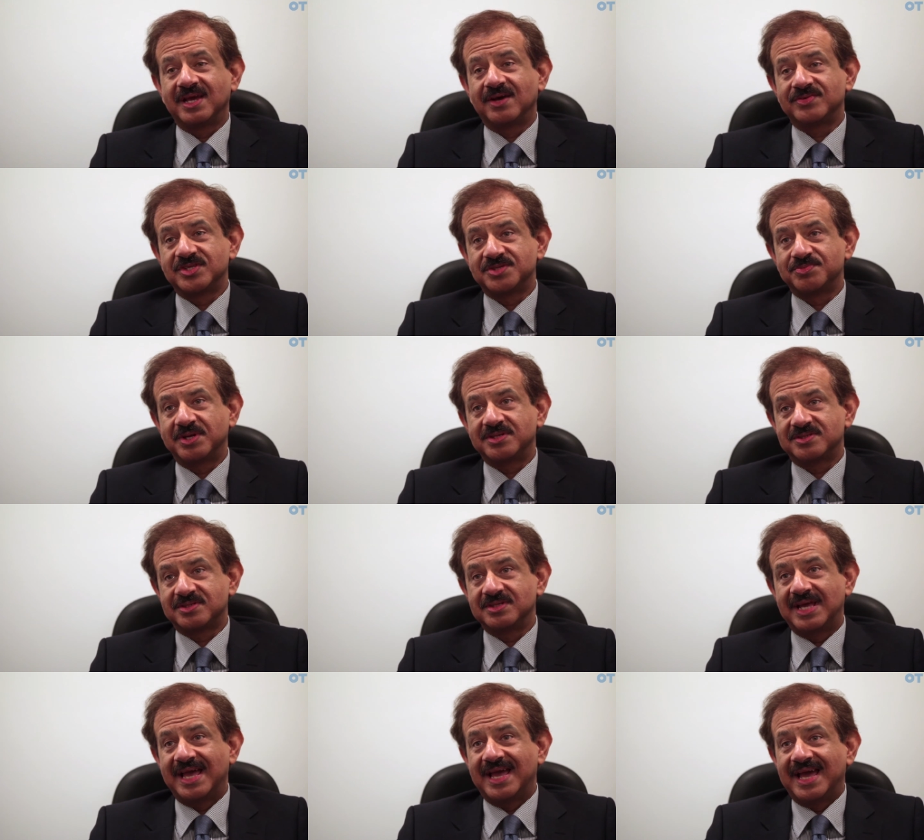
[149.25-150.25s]
you have to spend
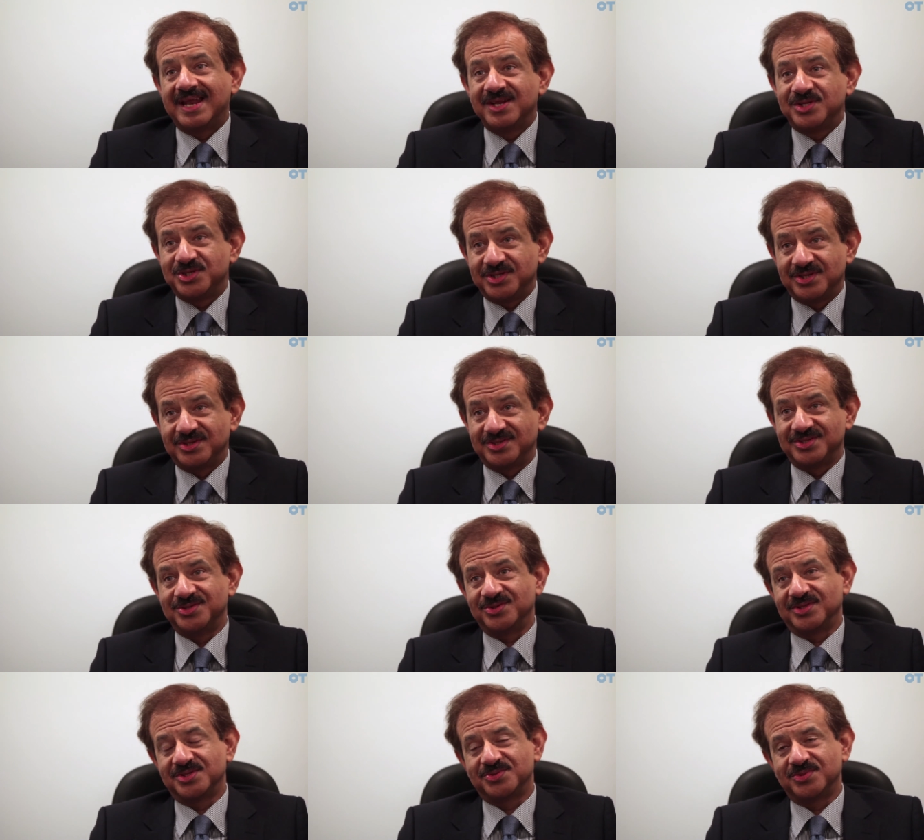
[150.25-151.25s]
energy
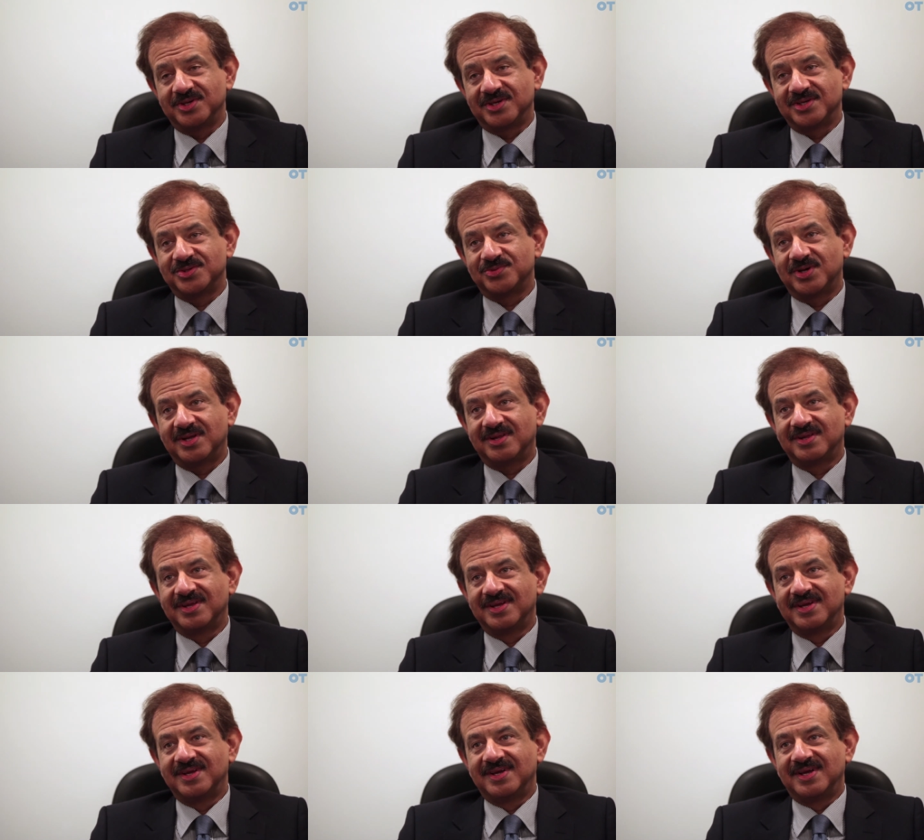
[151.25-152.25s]
doing this work as well.
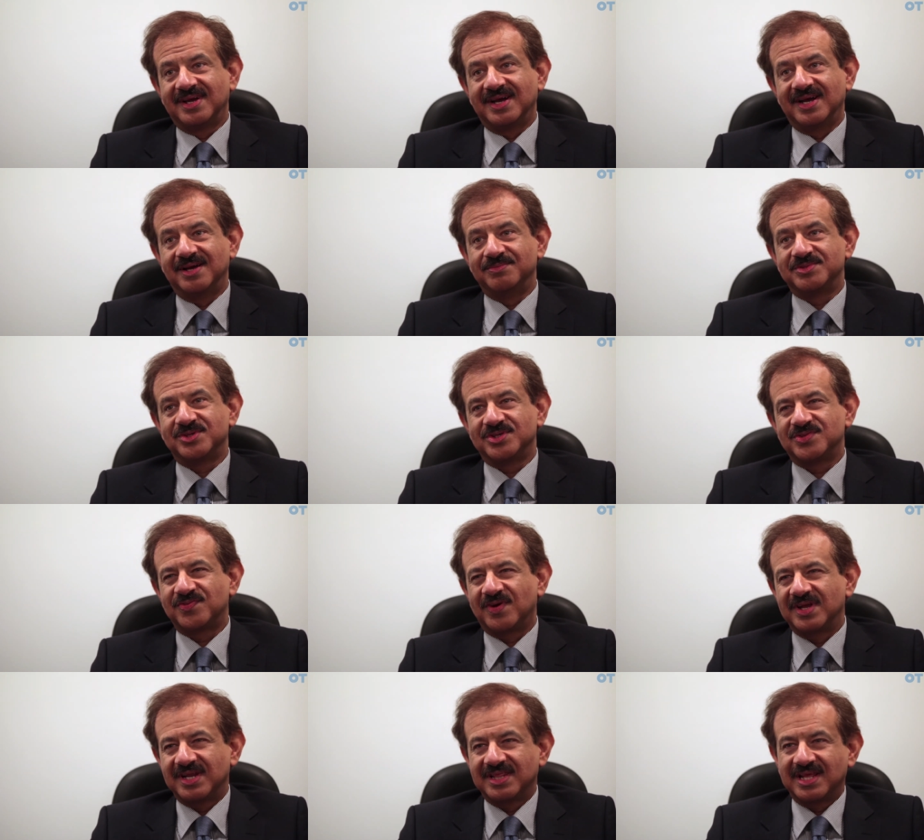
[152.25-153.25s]
So it's
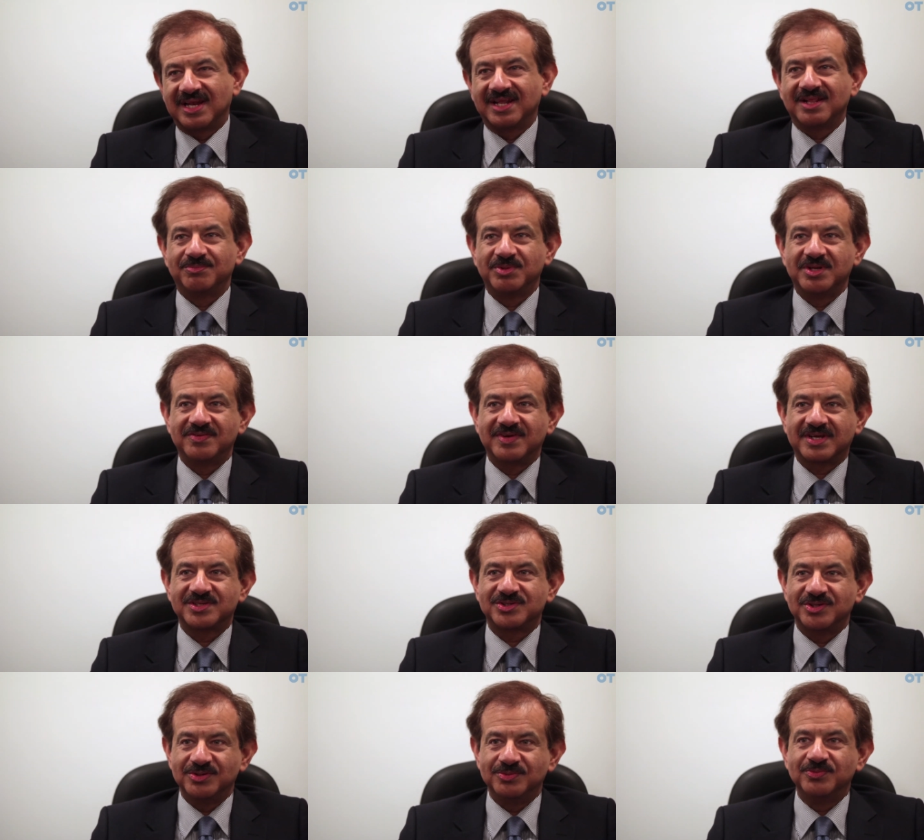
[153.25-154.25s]
finding that little bit of
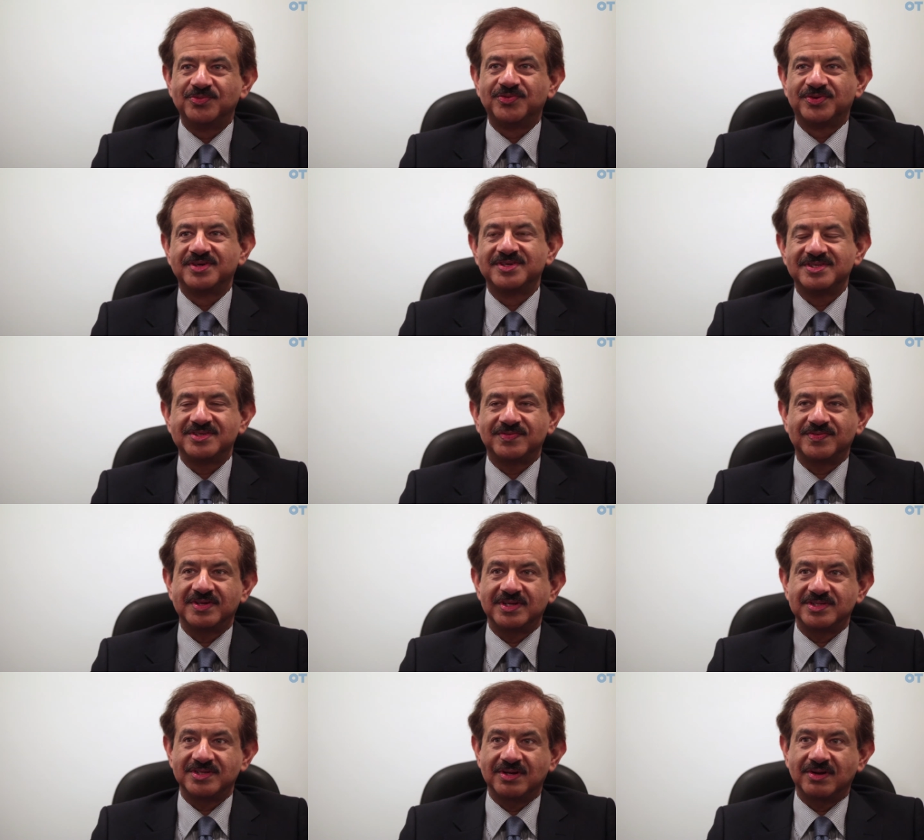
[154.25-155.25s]
extra oomph to
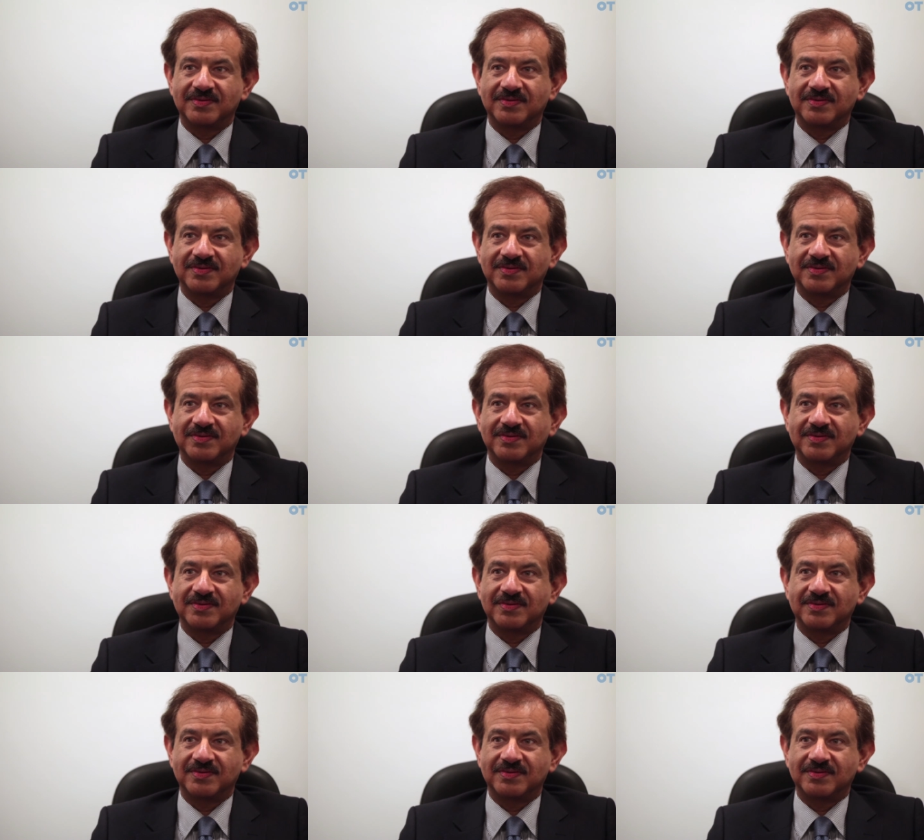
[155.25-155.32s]
finish it